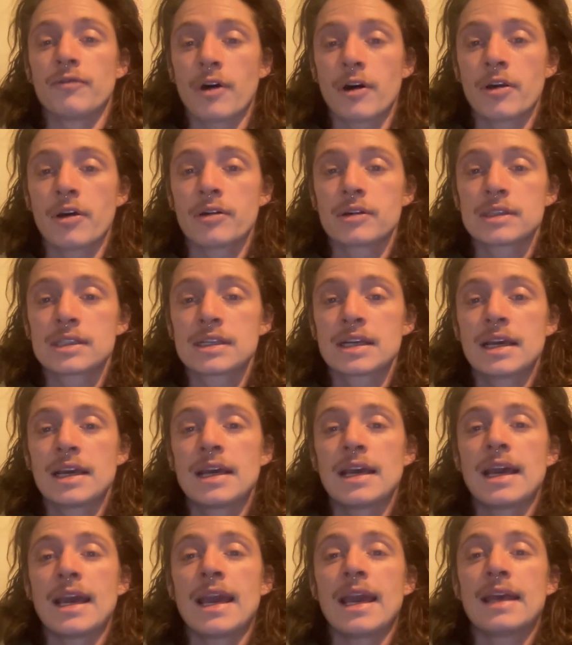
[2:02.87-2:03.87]
photos,
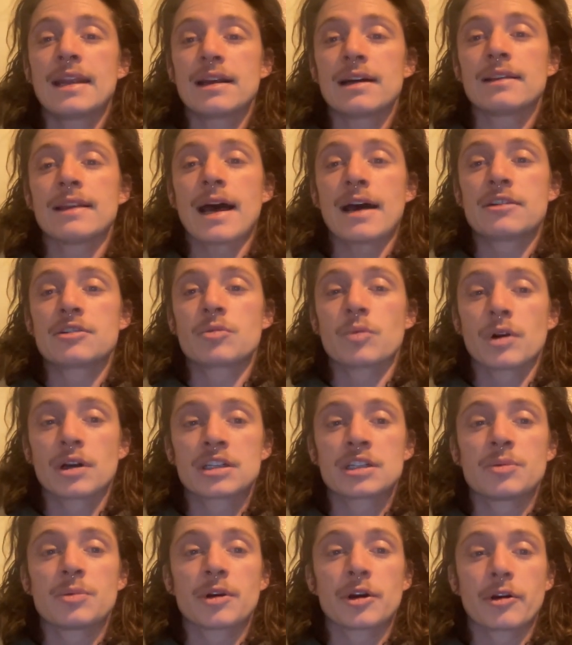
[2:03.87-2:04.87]
and allows
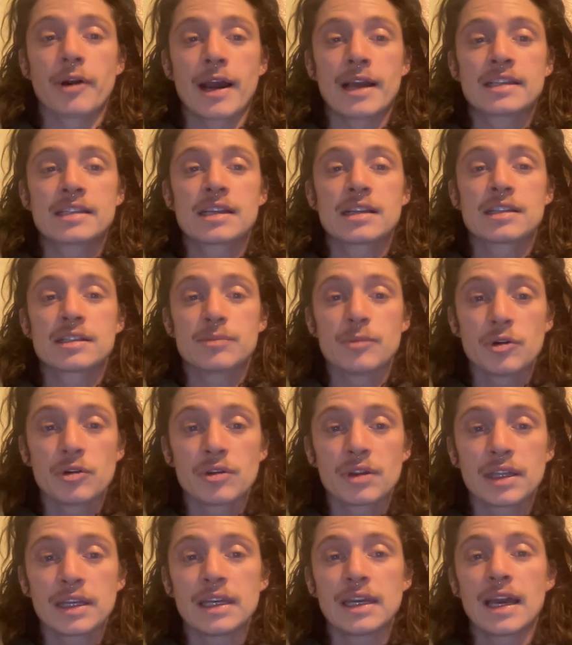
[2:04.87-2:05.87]
work to progress
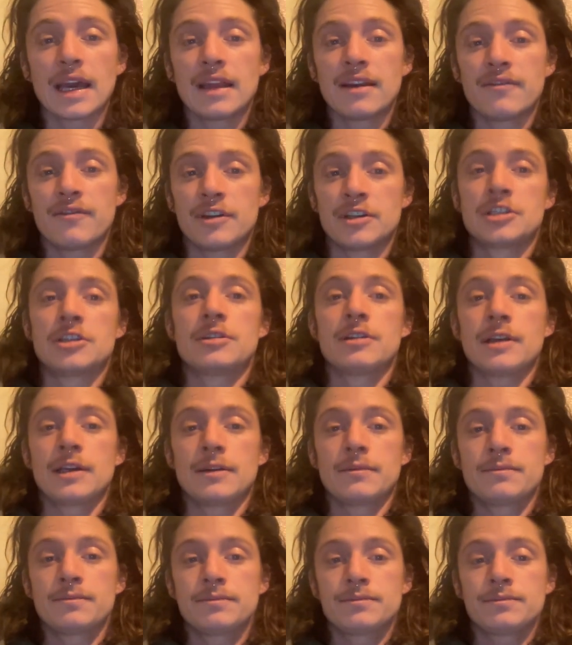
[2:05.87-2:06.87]
smoothly and efficiently.
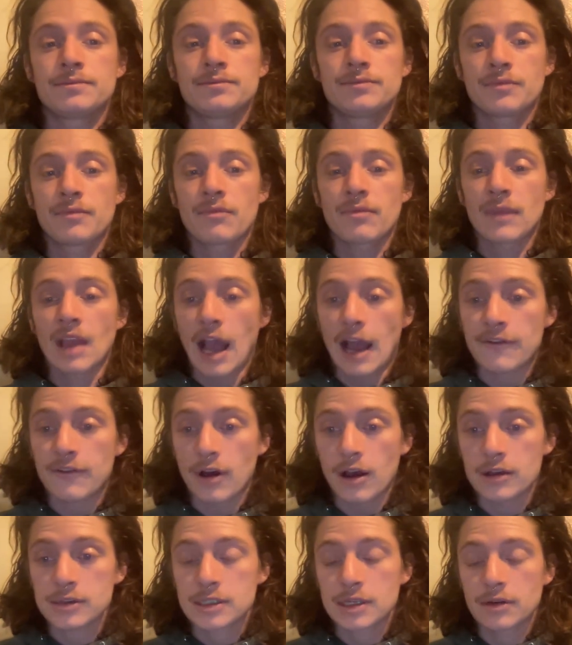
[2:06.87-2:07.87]
I've
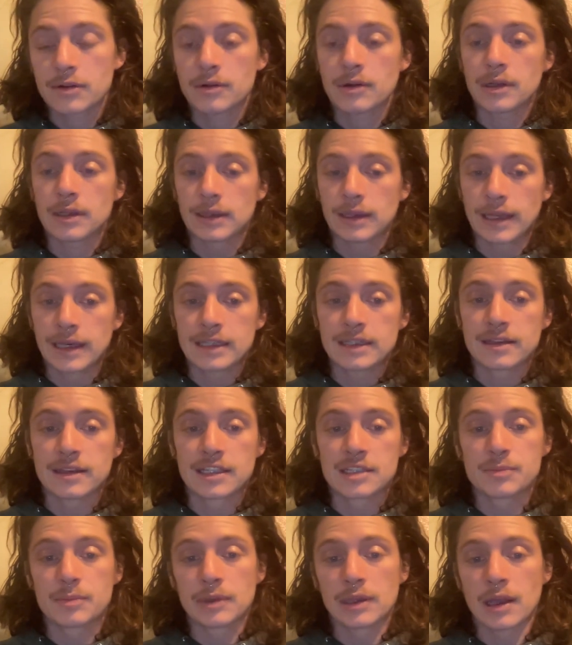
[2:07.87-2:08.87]
also linked
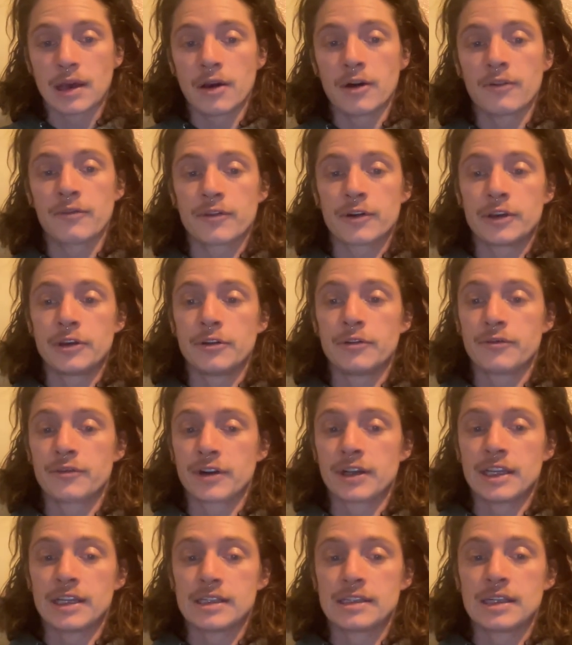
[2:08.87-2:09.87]
this below for you for
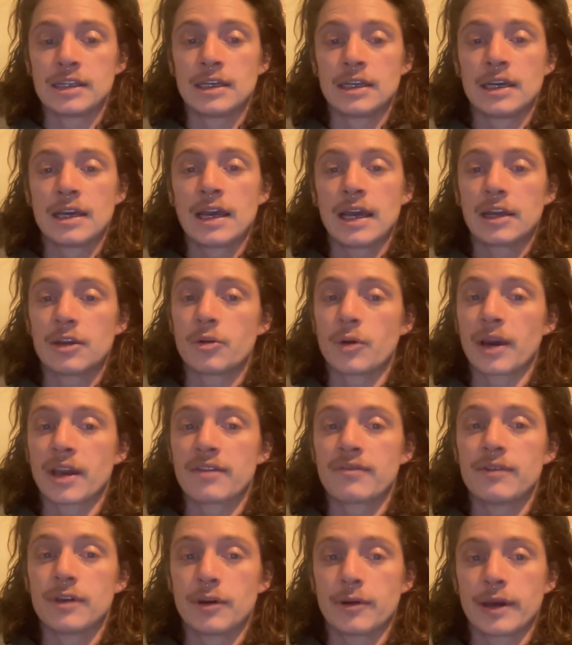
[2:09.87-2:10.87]
easy and
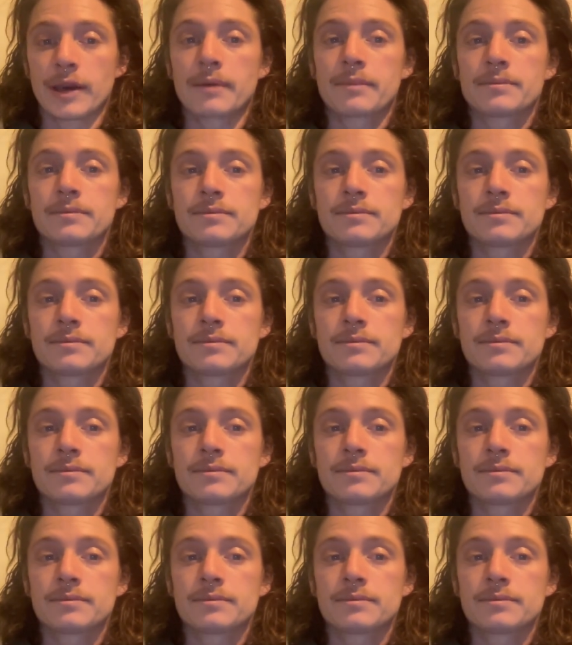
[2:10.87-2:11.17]
quick viewing.